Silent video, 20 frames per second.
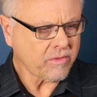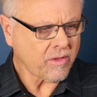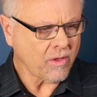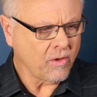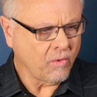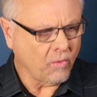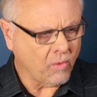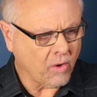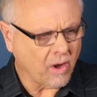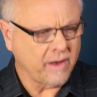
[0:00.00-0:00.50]

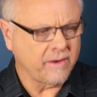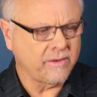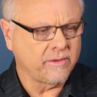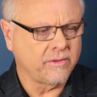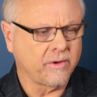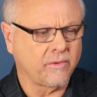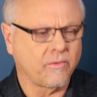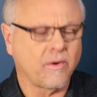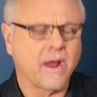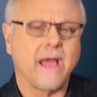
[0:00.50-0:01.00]
what
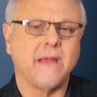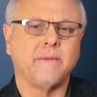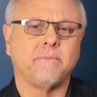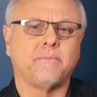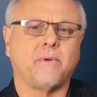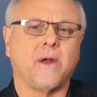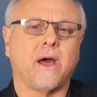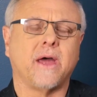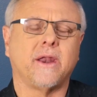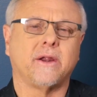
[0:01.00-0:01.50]
the right
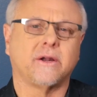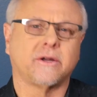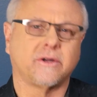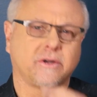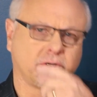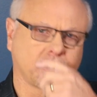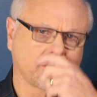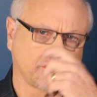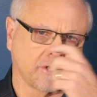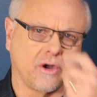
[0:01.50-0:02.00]
product
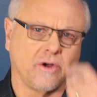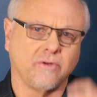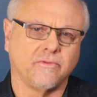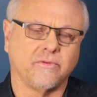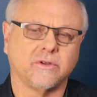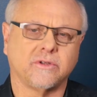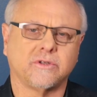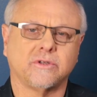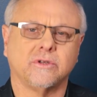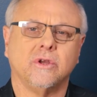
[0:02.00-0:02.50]
or
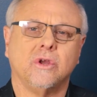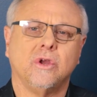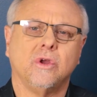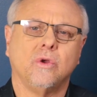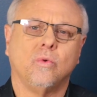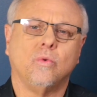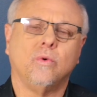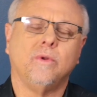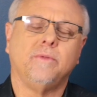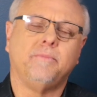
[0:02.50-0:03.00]
service
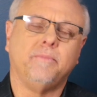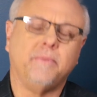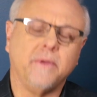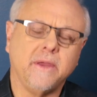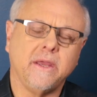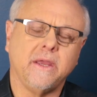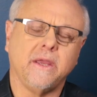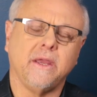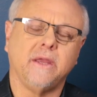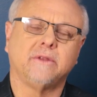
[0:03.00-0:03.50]
would
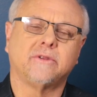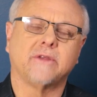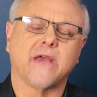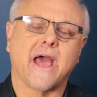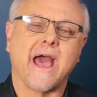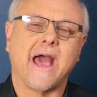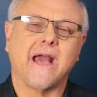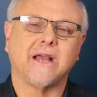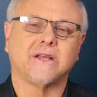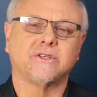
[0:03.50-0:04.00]
be
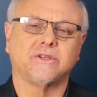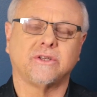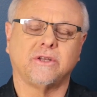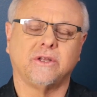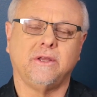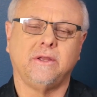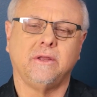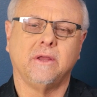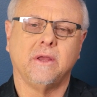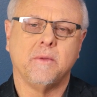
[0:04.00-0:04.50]
to
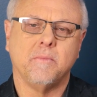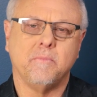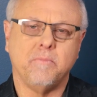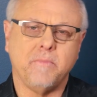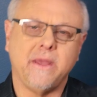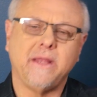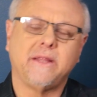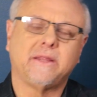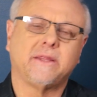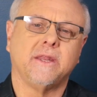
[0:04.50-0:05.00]
actually
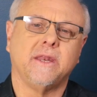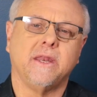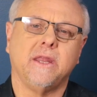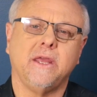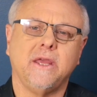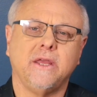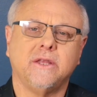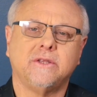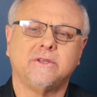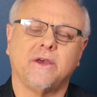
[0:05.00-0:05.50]
meet the
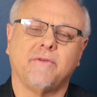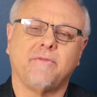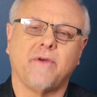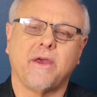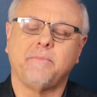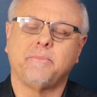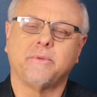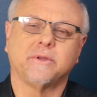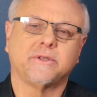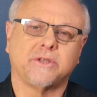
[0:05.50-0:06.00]
needs of a
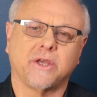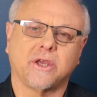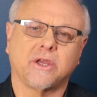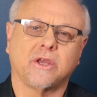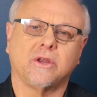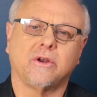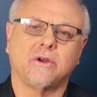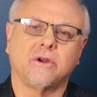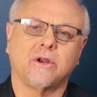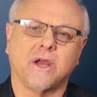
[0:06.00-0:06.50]

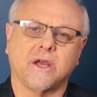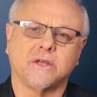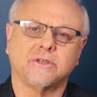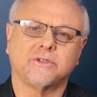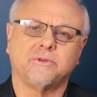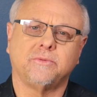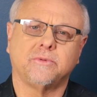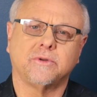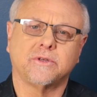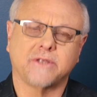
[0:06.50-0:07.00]
particular
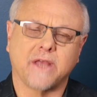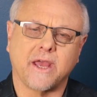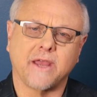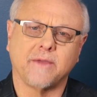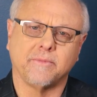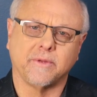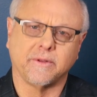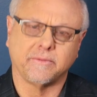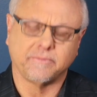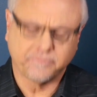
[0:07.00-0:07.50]
customer
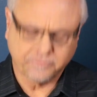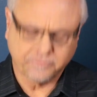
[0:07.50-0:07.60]
segment.